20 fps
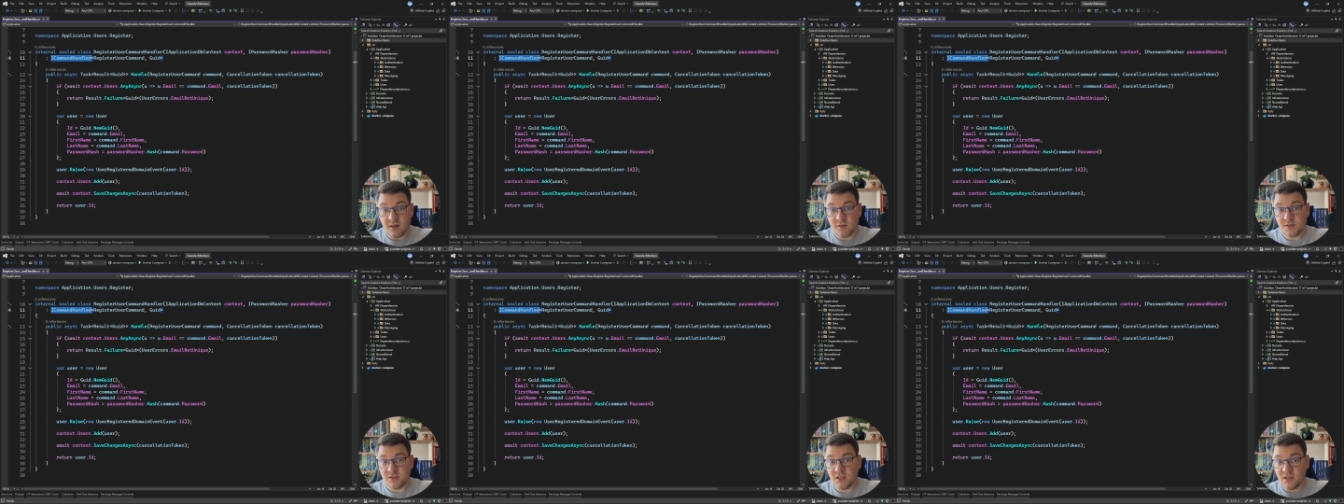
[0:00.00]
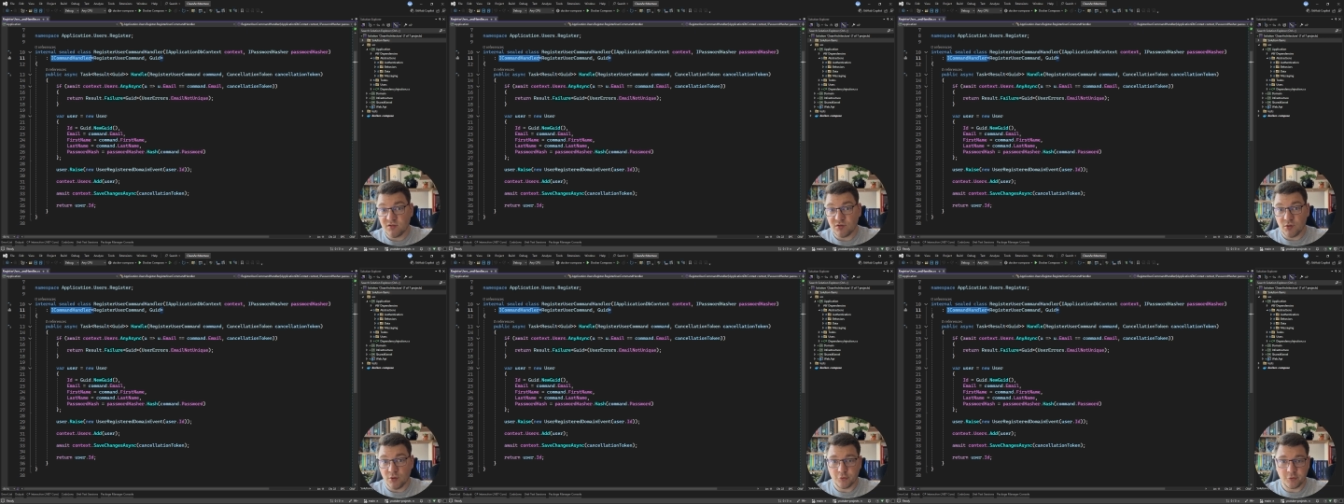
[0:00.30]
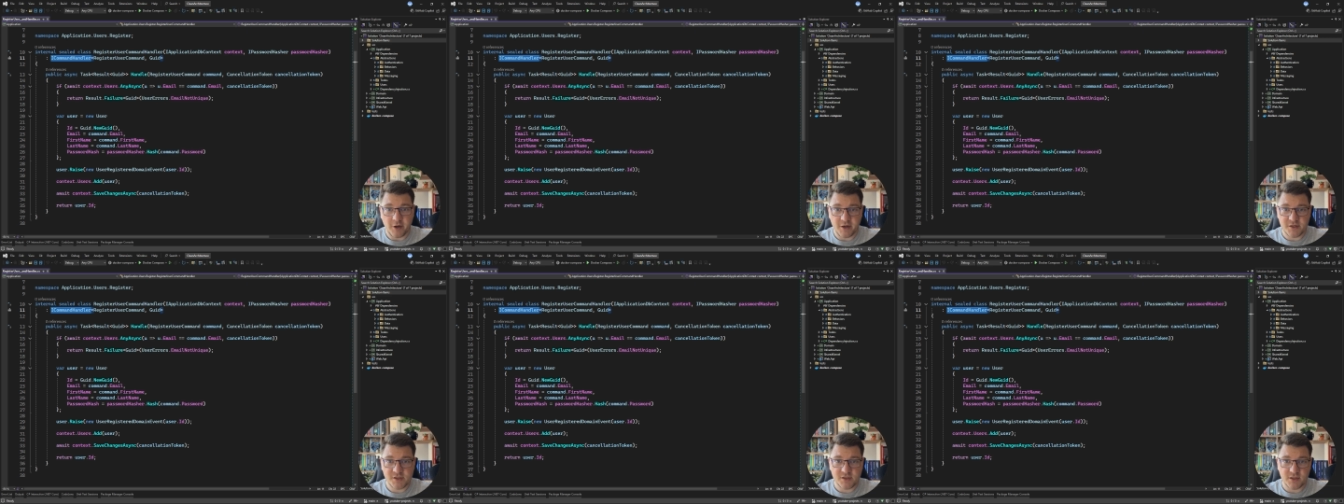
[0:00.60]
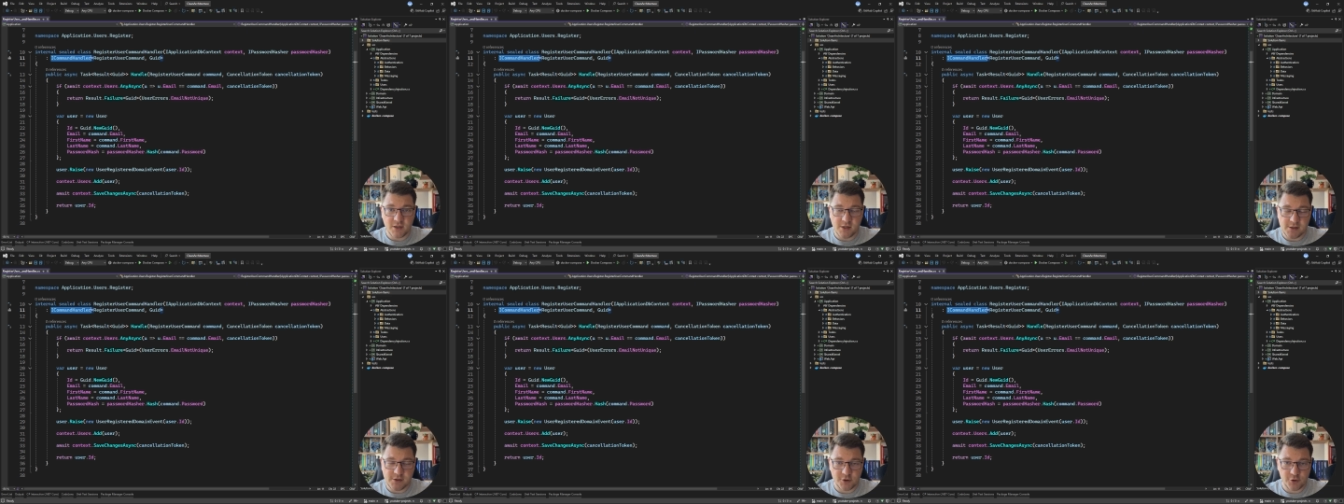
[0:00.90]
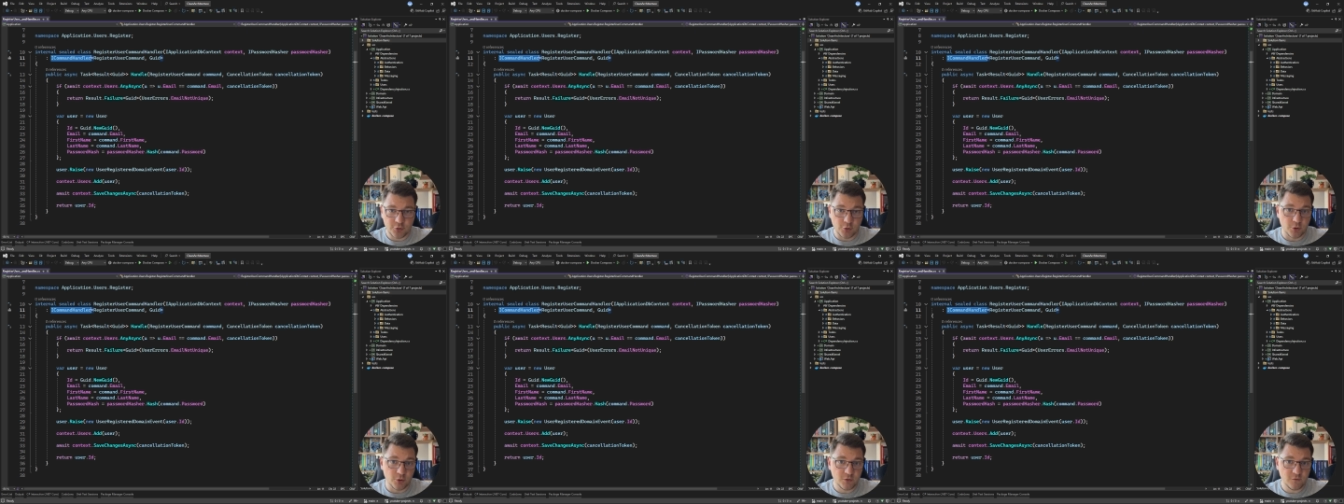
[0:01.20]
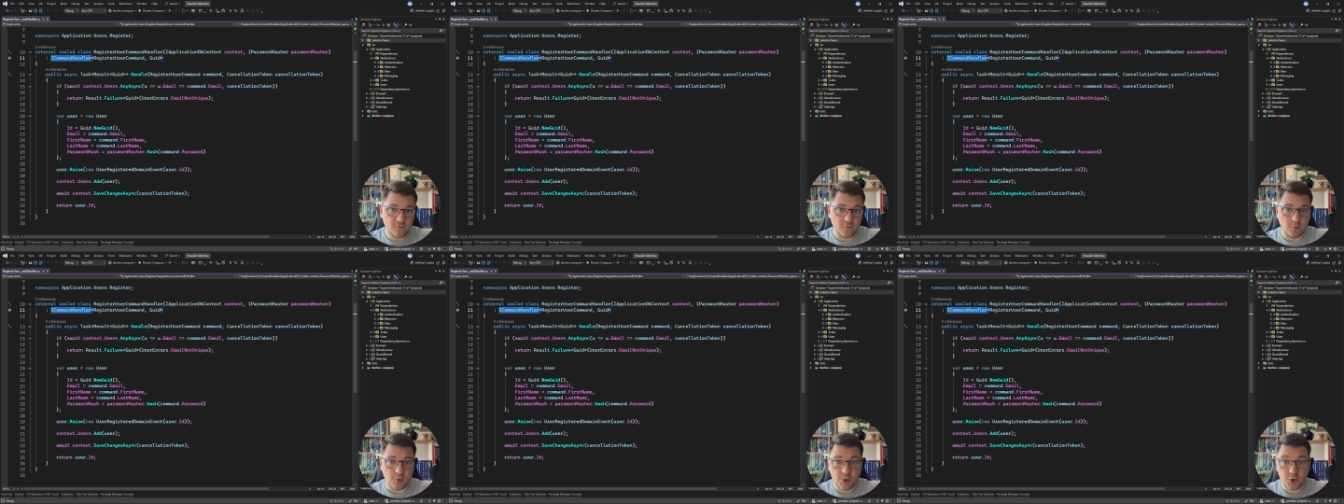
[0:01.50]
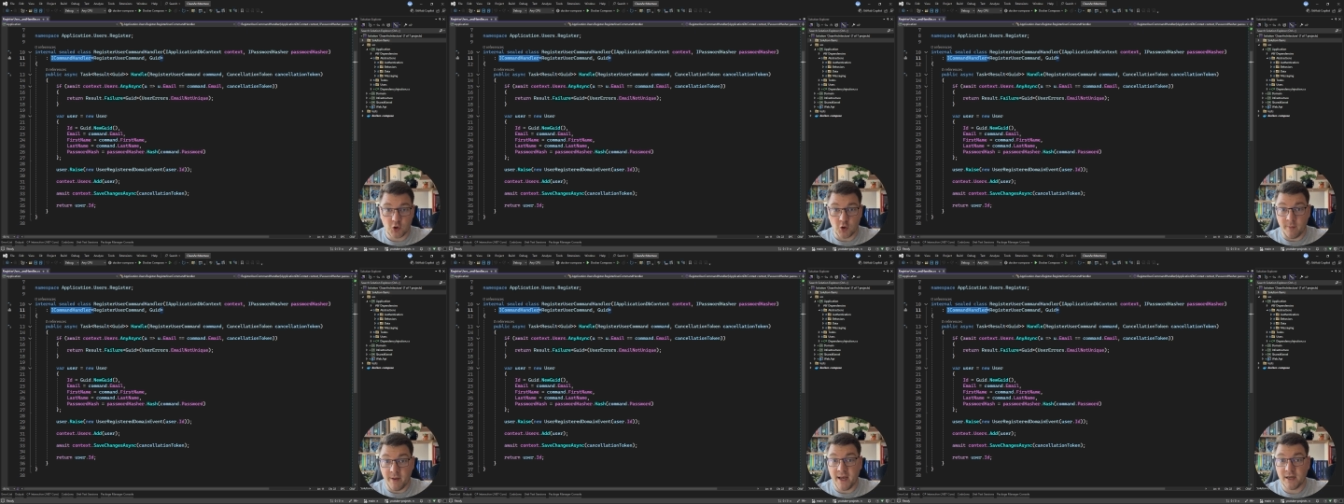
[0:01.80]
and CQRS is short for
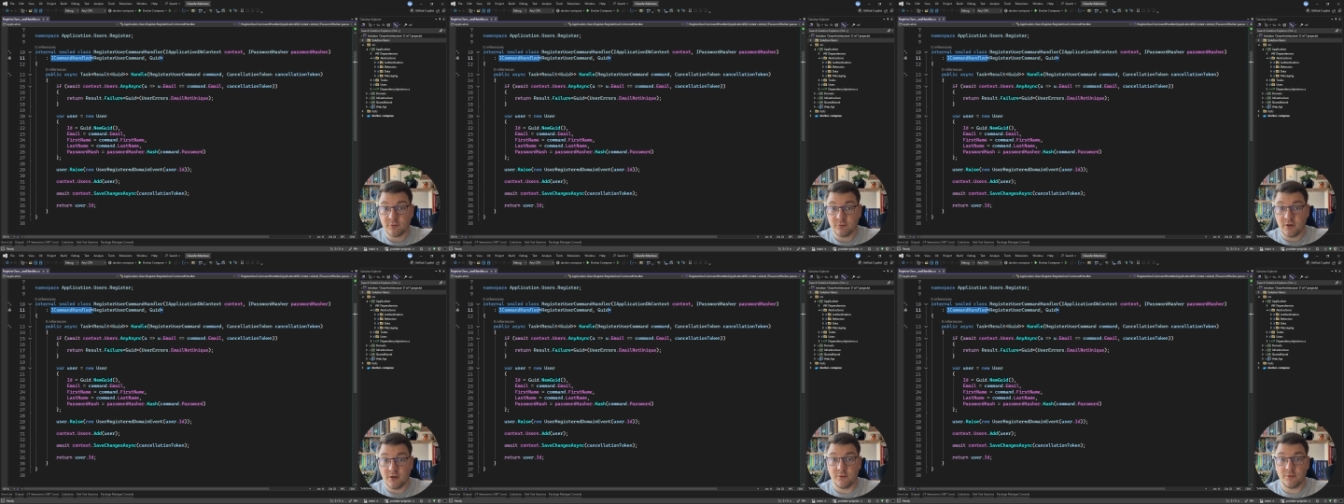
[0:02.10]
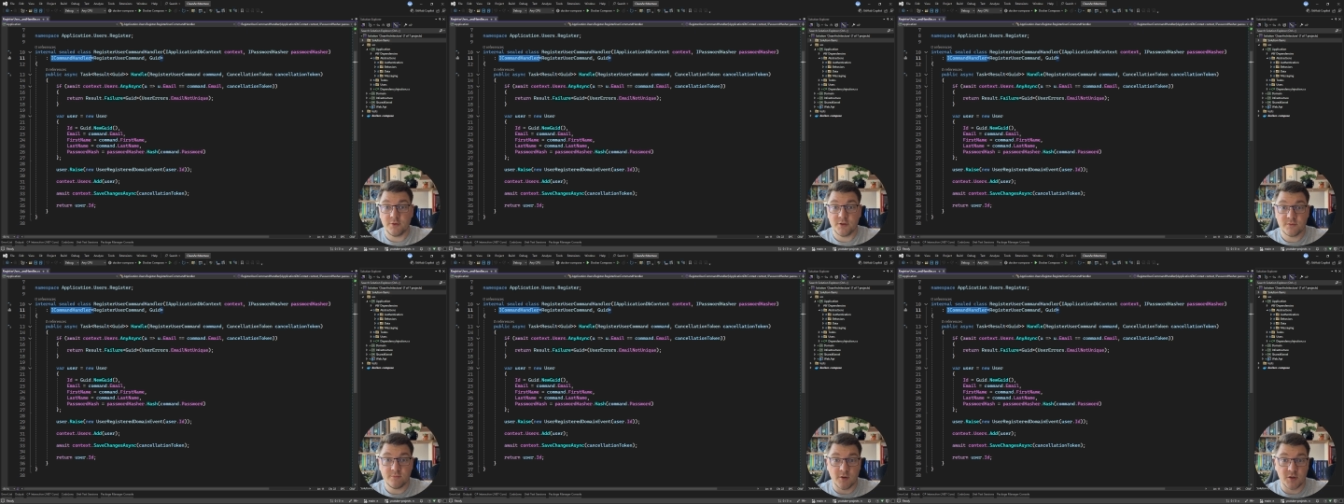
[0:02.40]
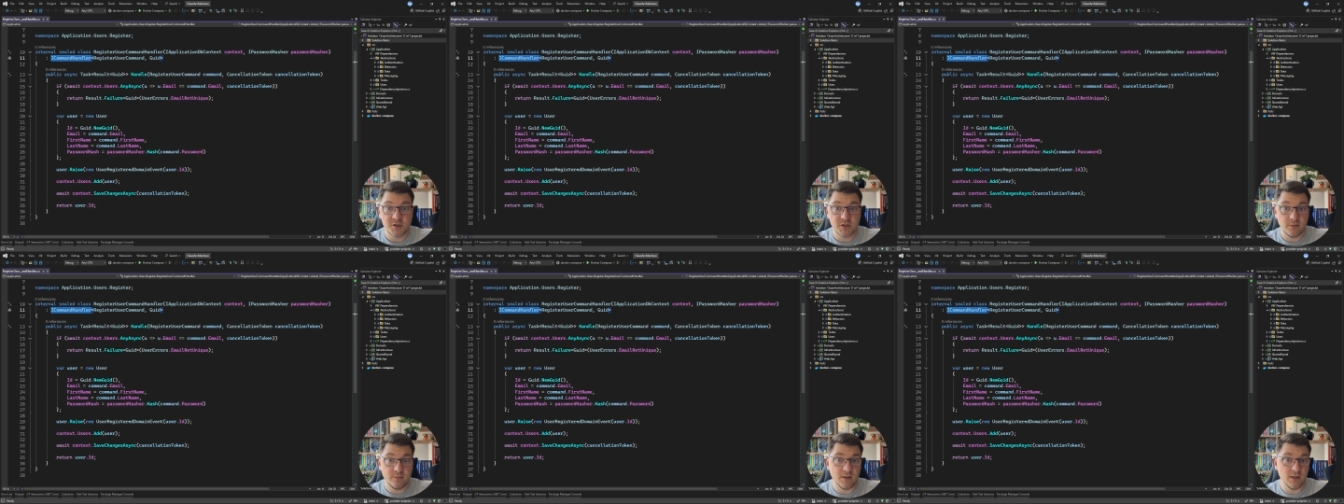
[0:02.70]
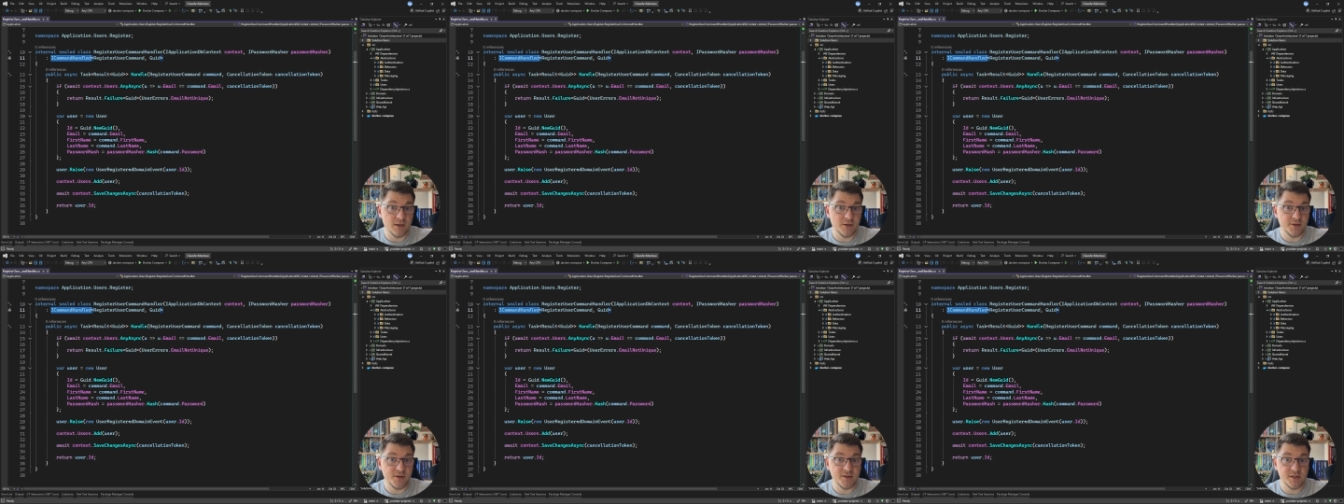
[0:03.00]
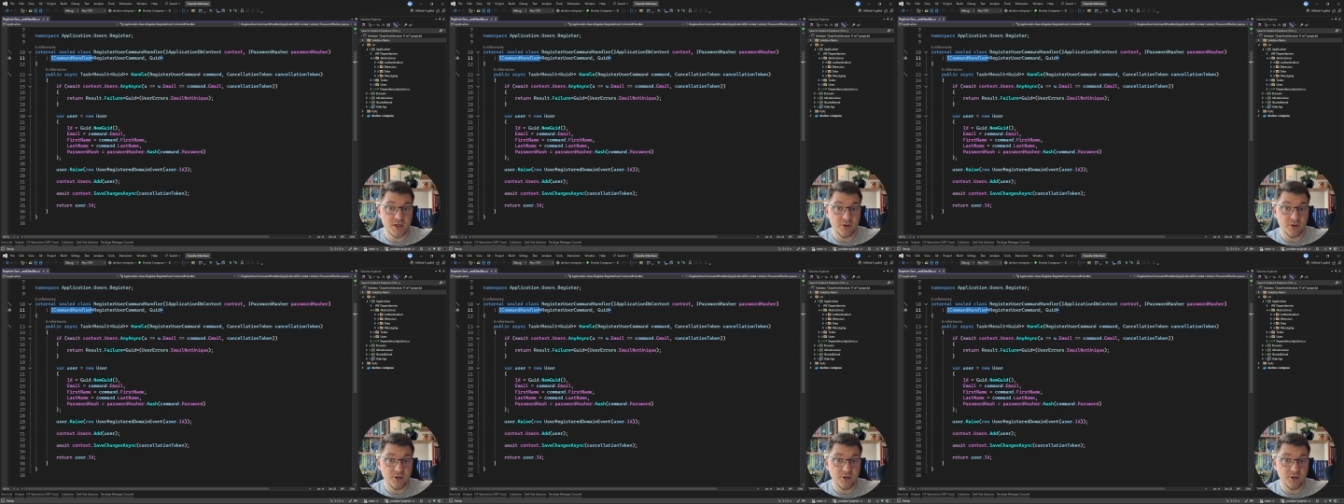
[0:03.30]
Command Query Responsibility